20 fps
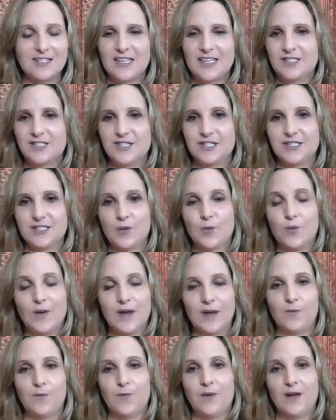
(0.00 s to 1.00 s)
It's just a
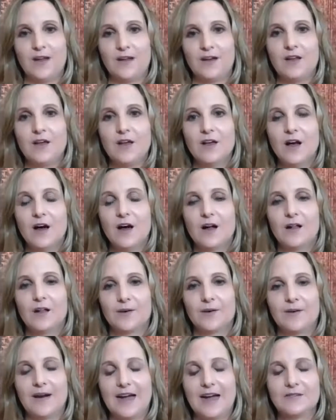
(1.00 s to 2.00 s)
win-win all
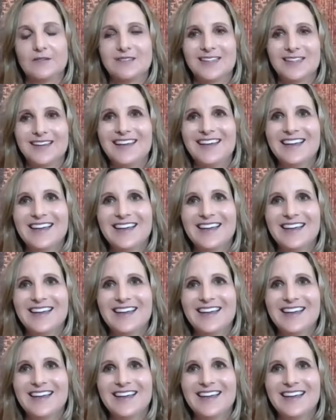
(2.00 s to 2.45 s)
around.